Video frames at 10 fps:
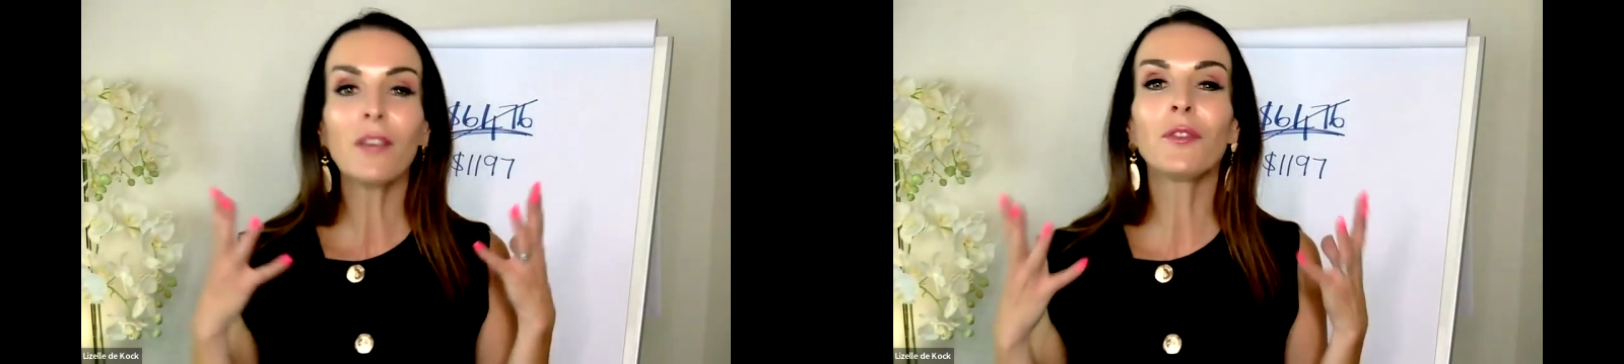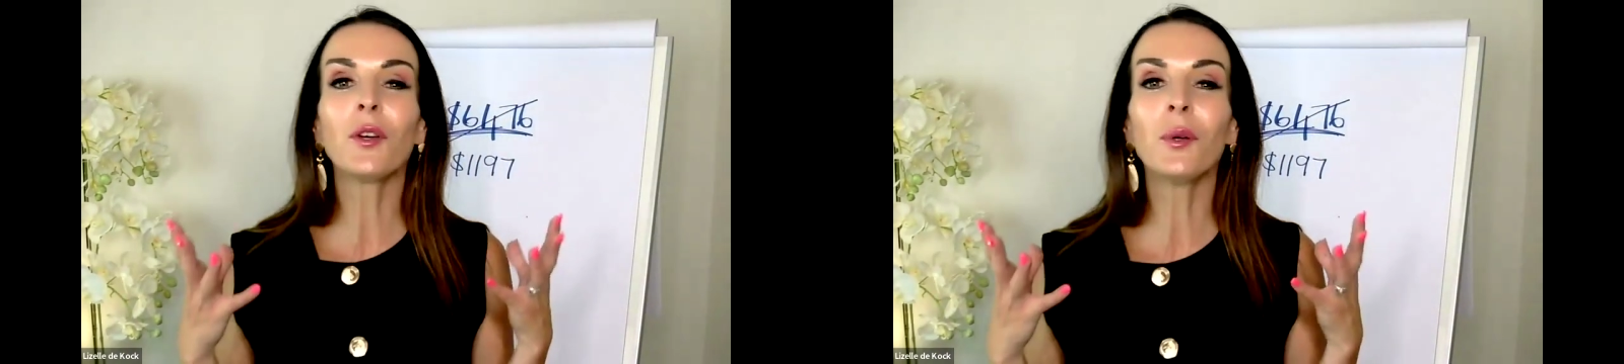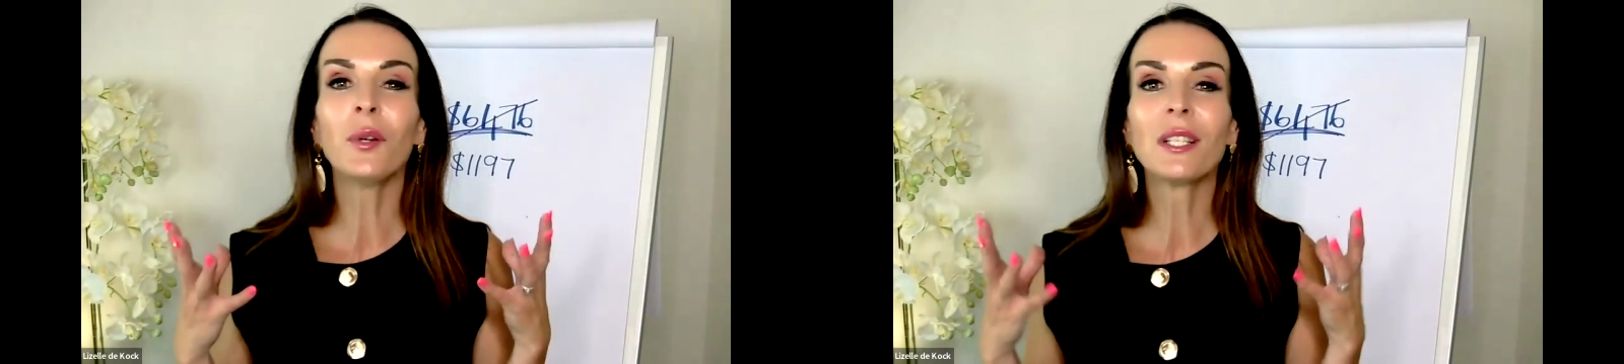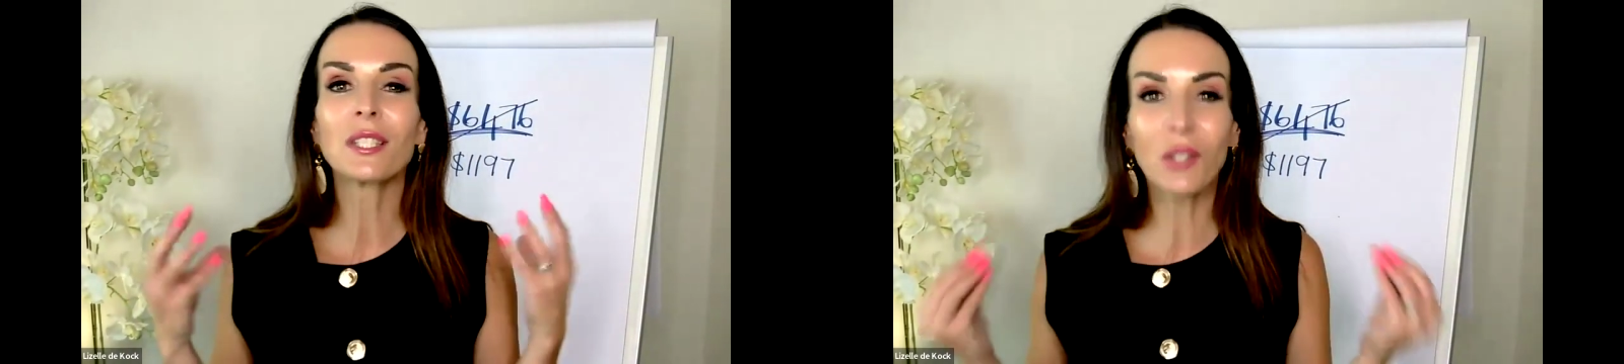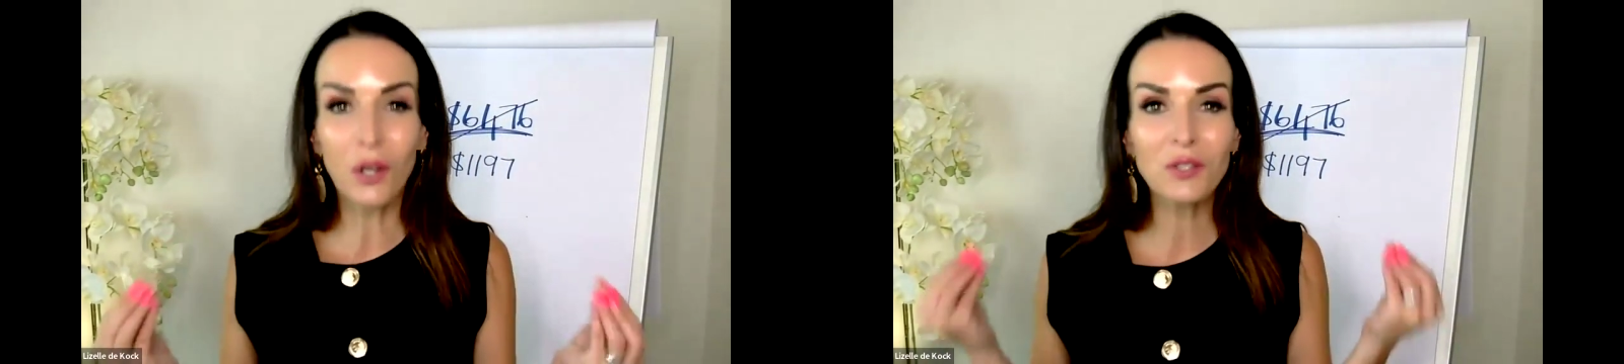If you
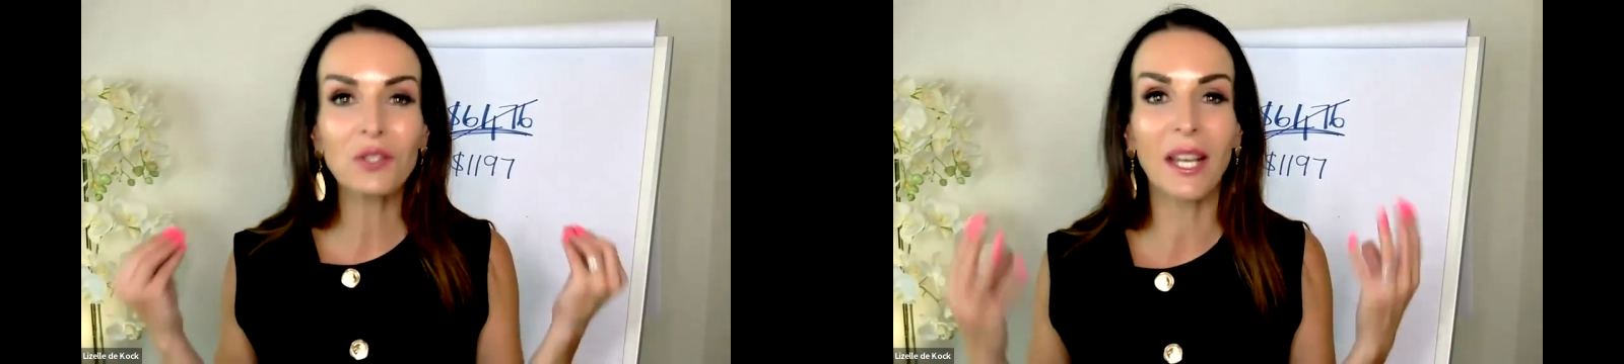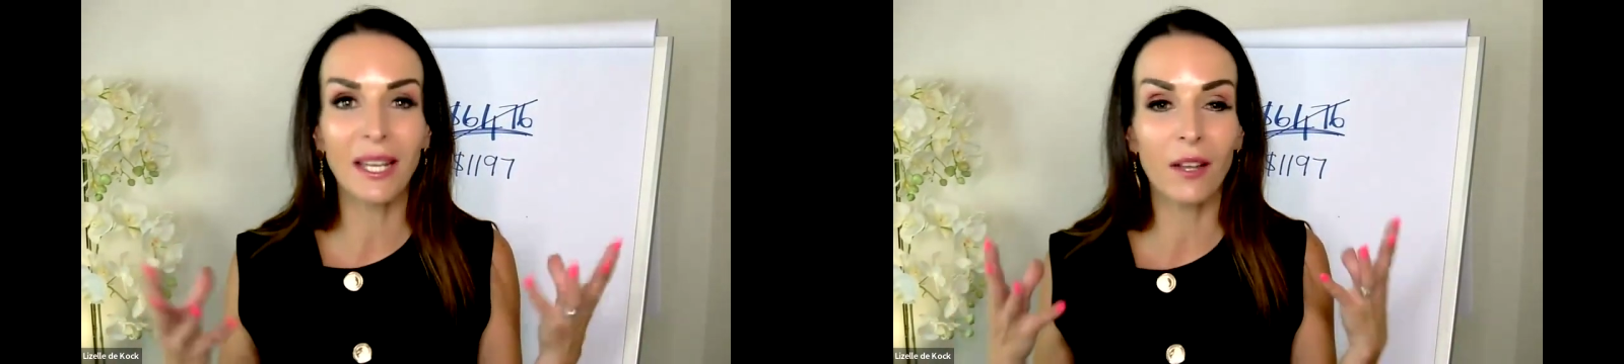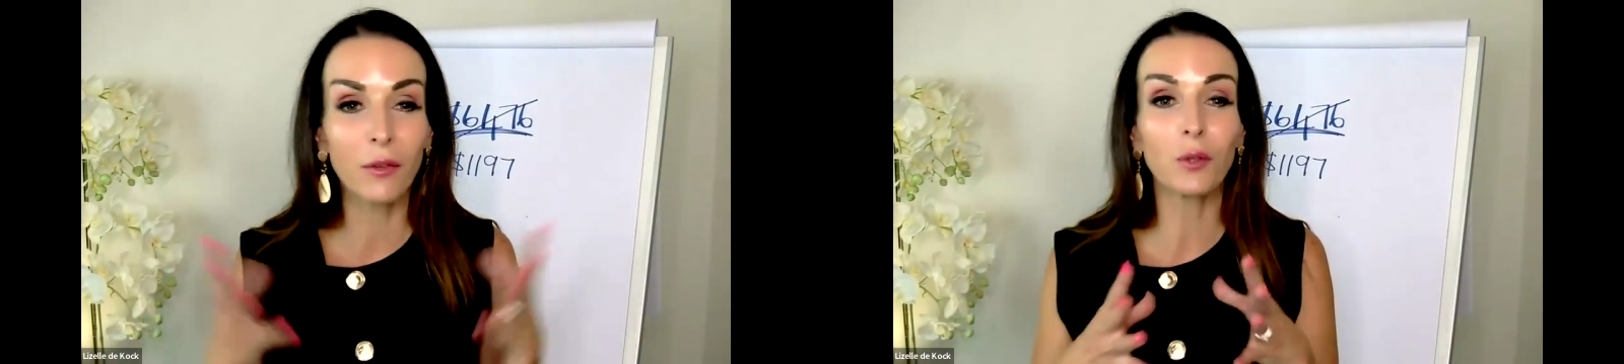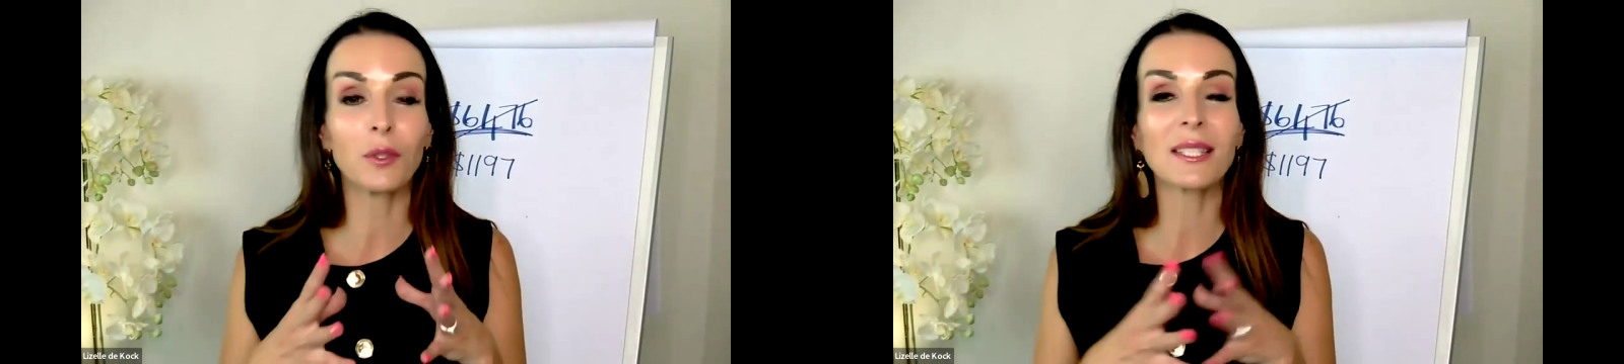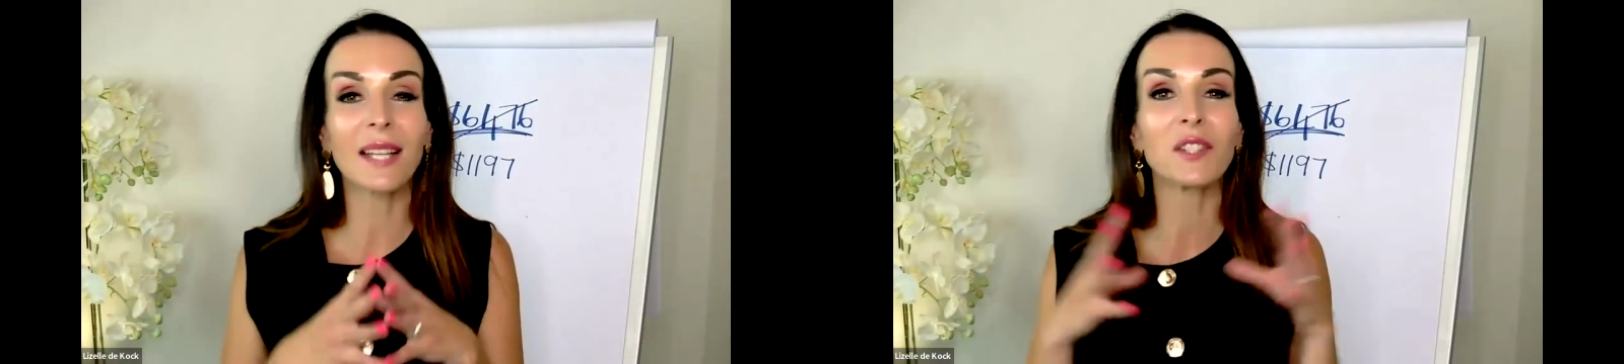
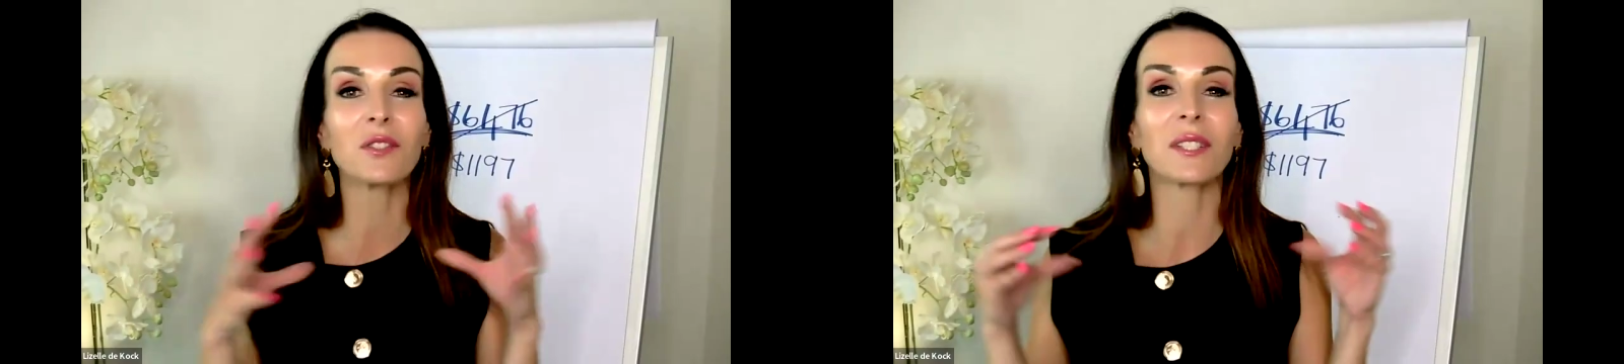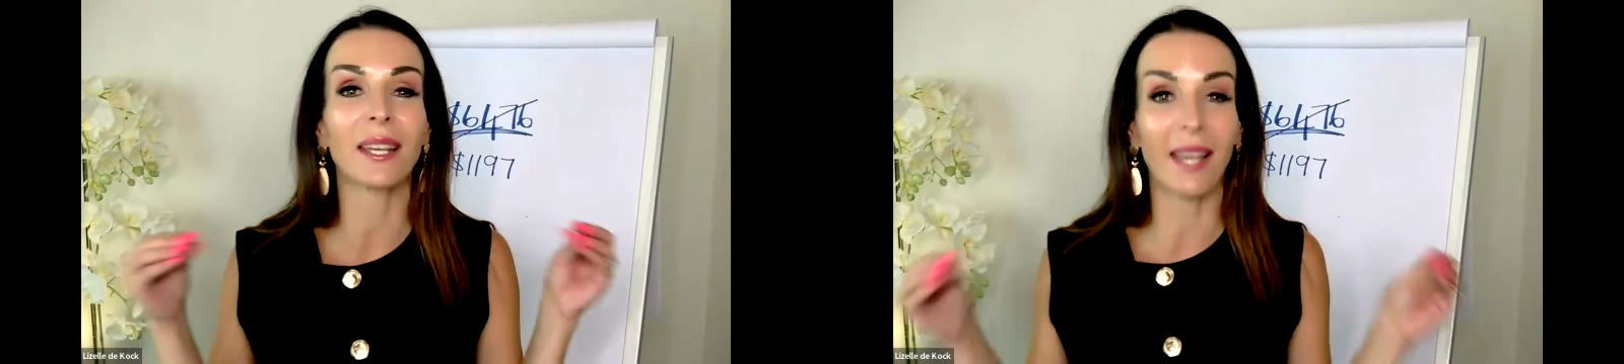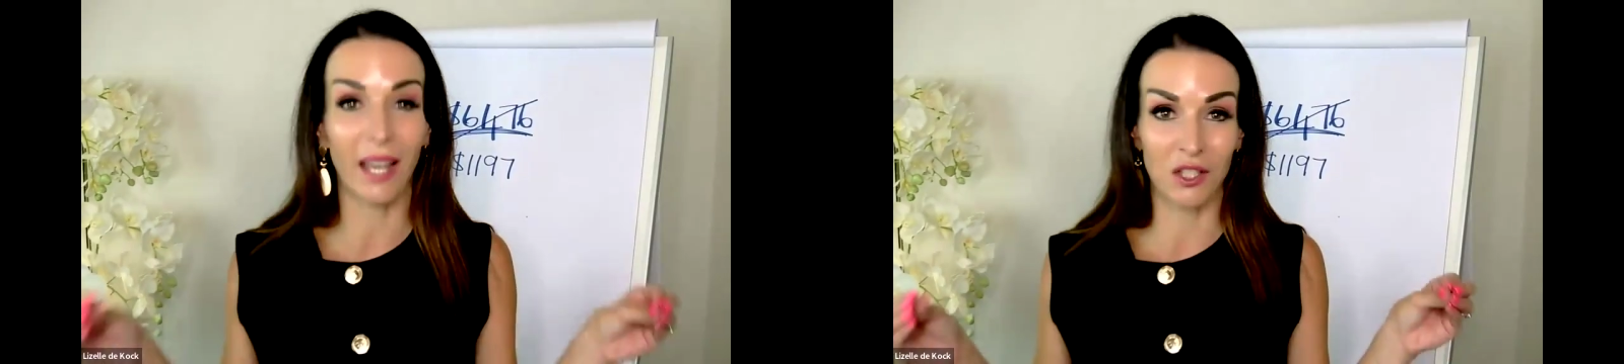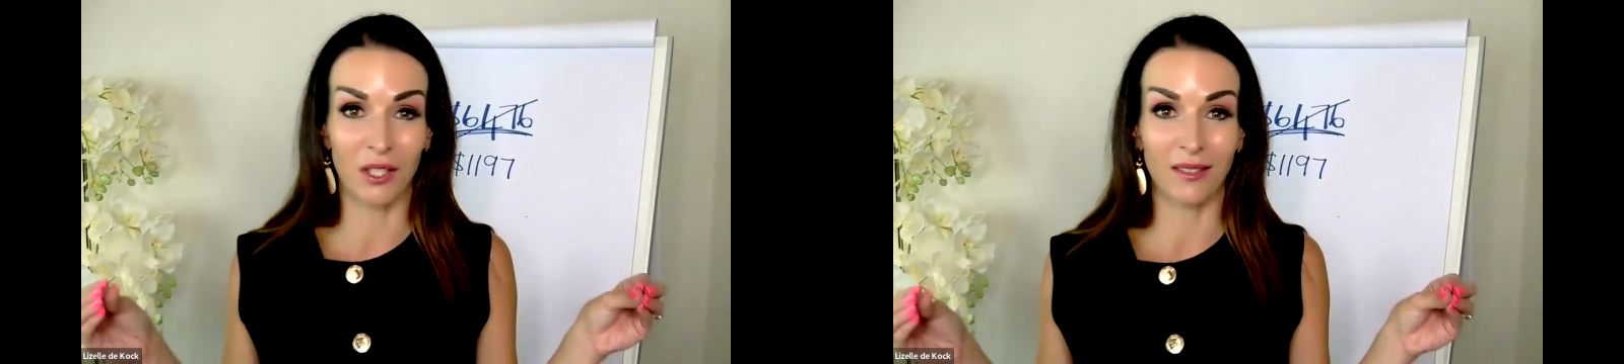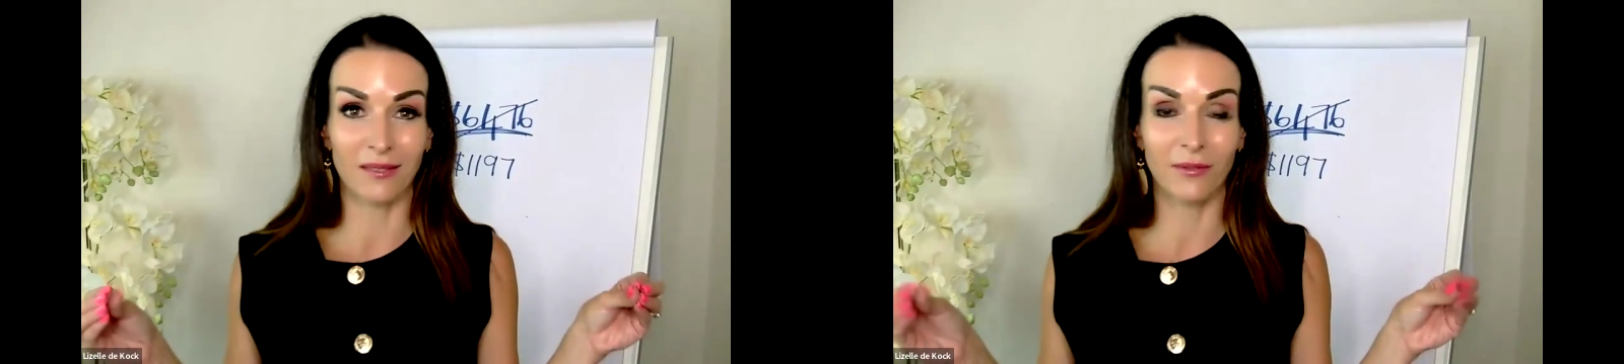decide to take
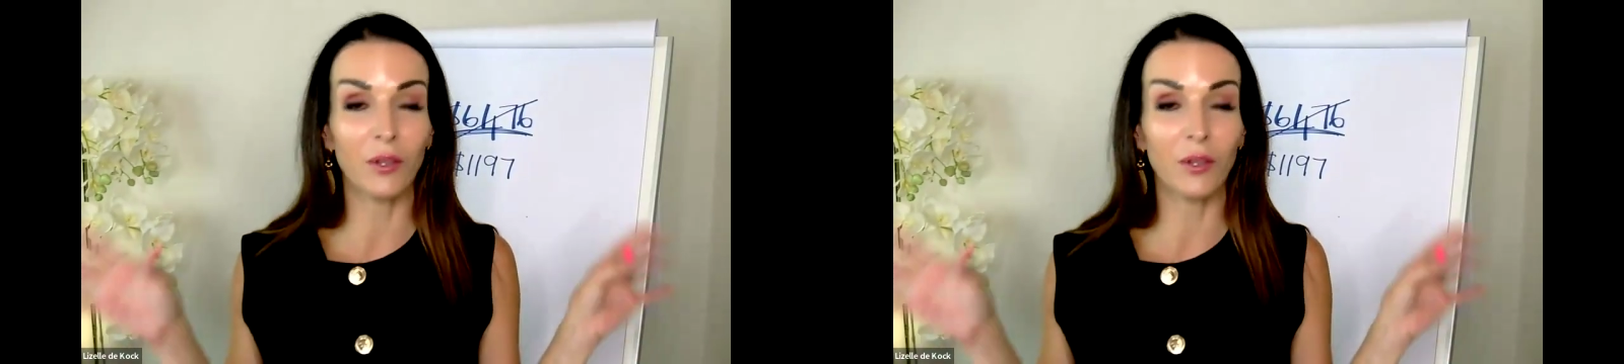action